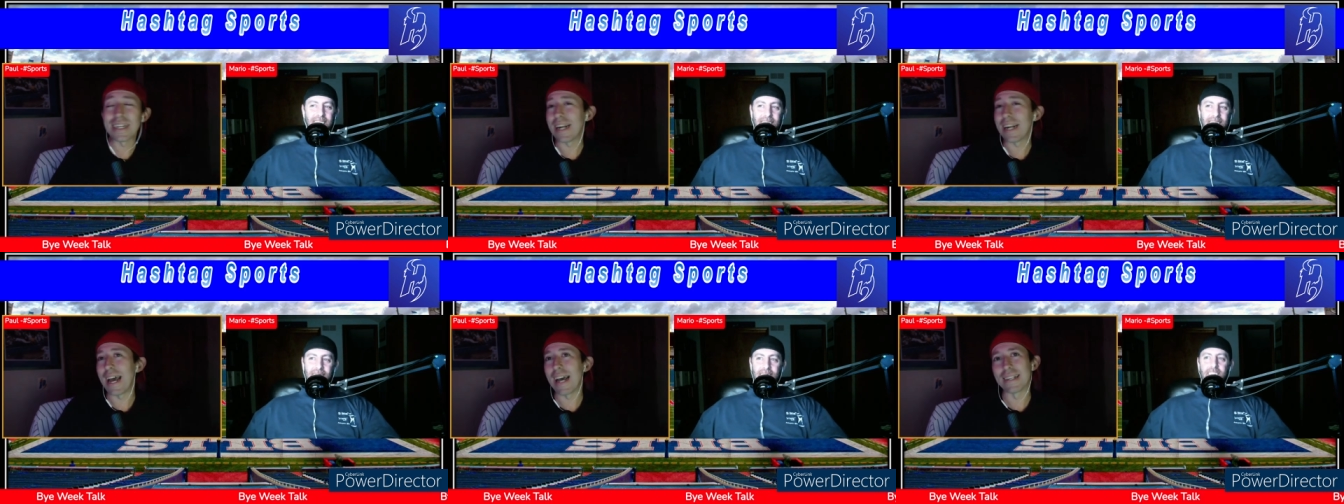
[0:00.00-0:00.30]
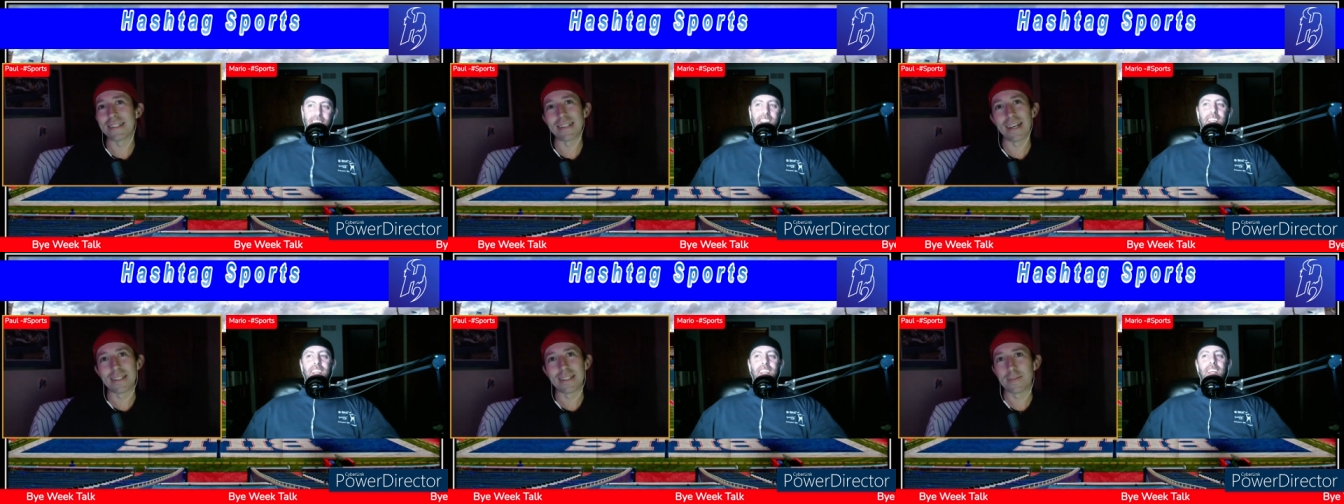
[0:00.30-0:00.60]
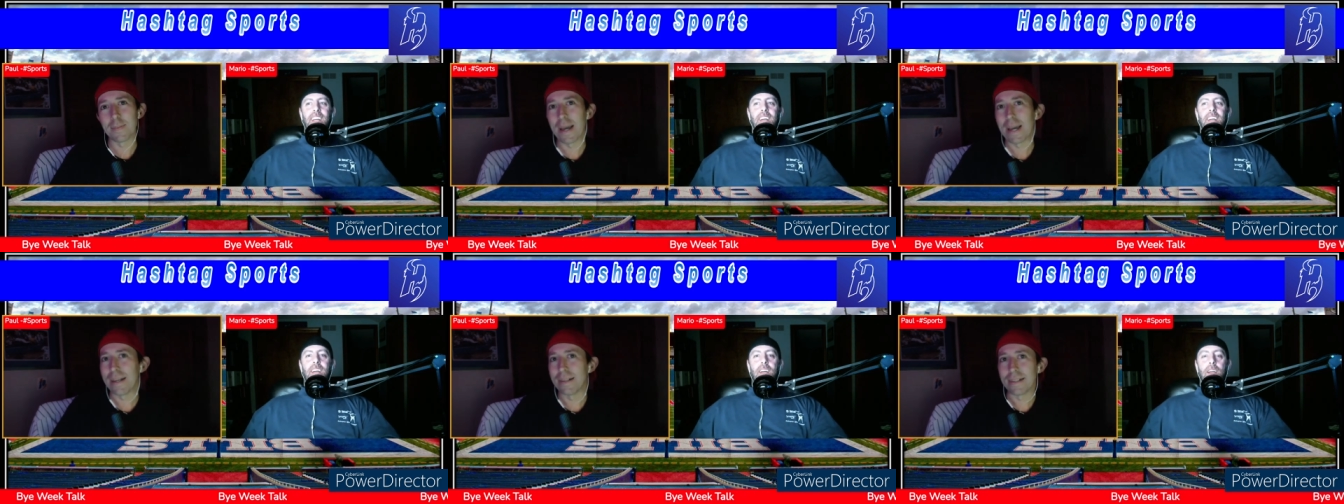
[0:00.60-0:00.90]
at
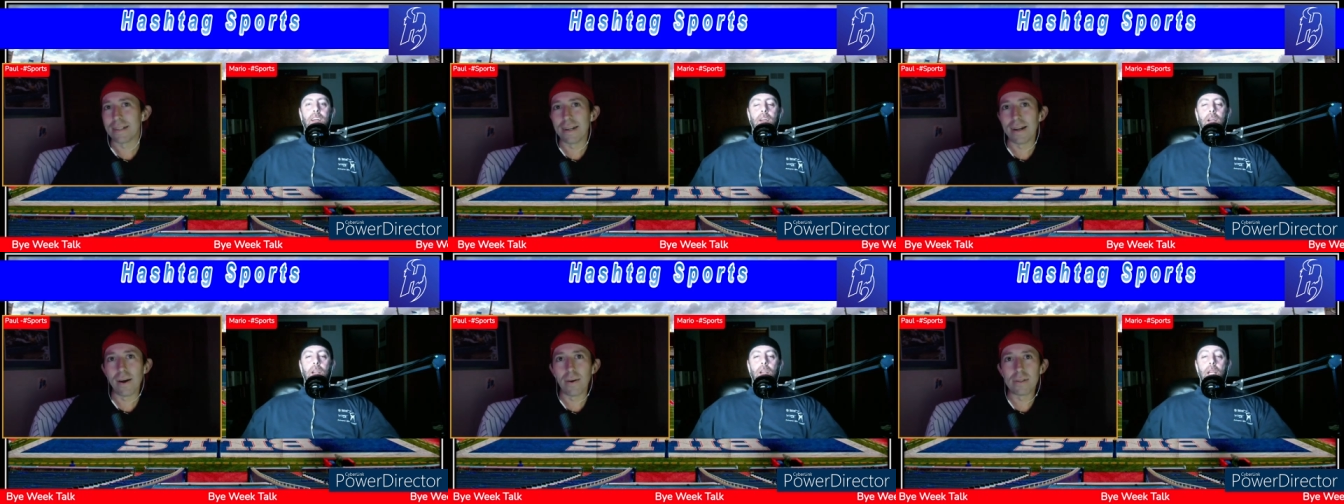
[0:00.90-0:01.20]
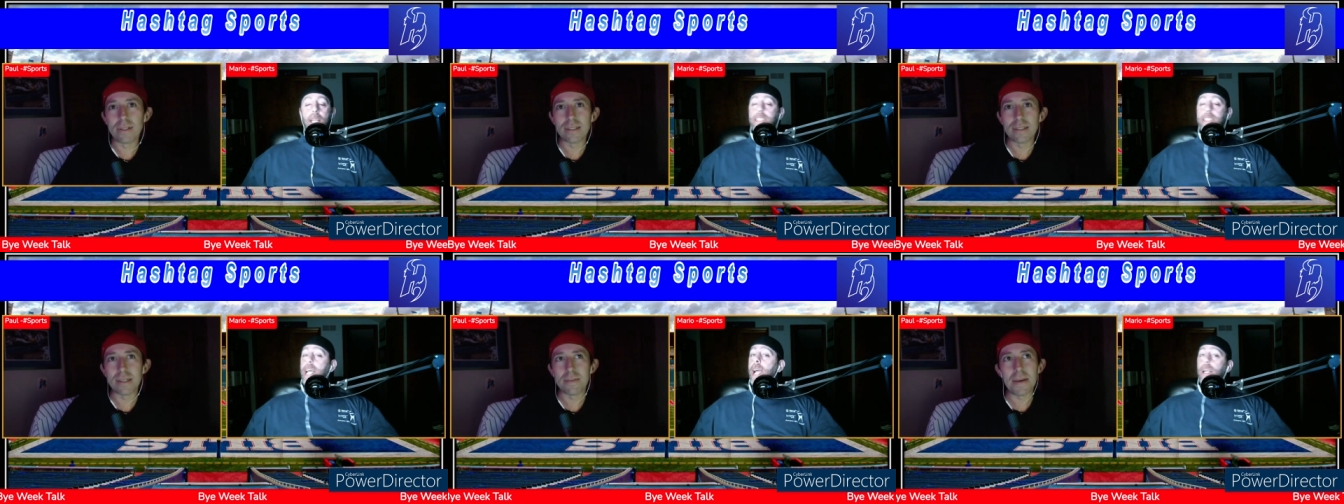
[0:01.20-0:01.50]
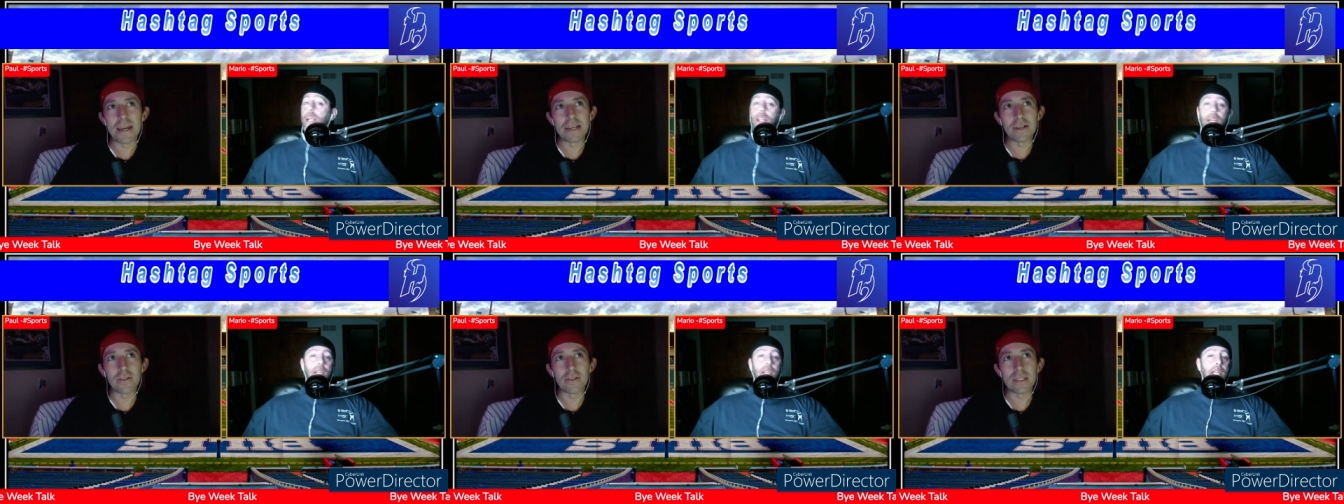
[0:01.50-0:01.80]
assets, man. You know,
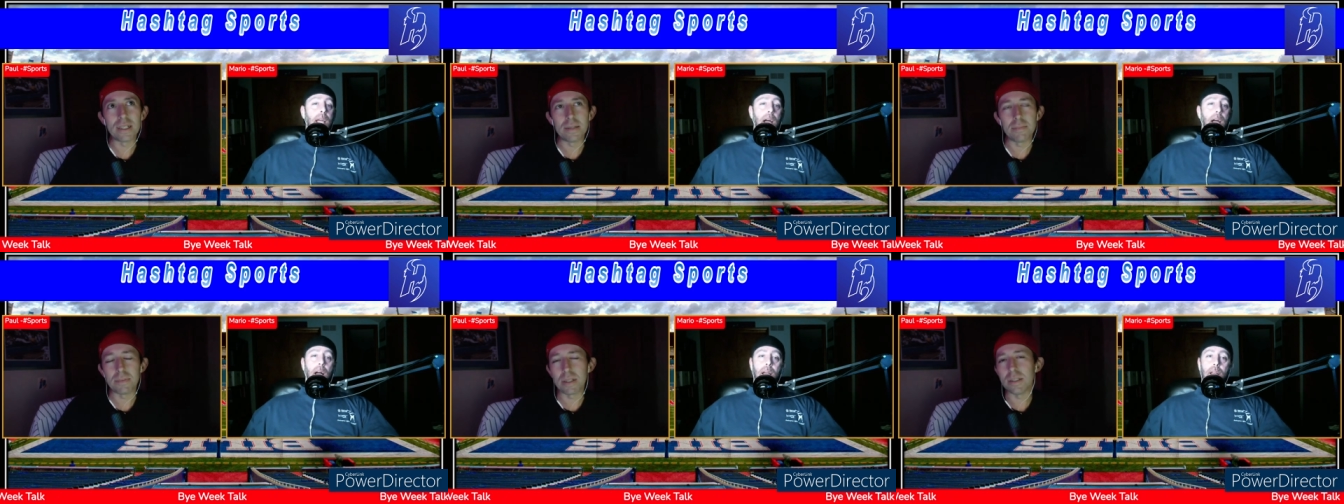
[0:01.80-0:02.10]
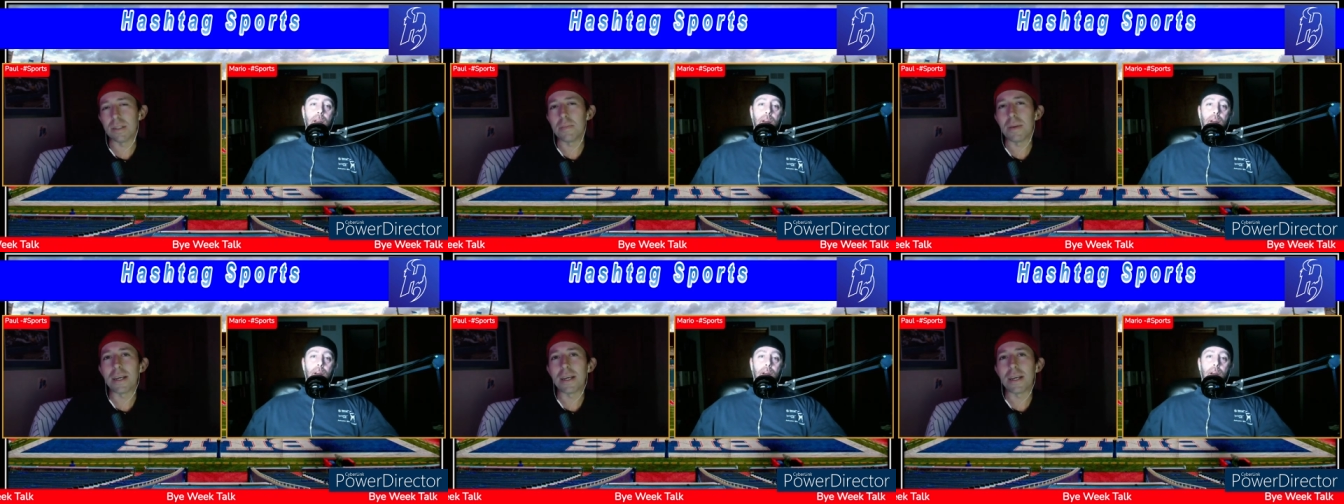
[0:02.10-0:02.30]
exactly. Make team, yeah.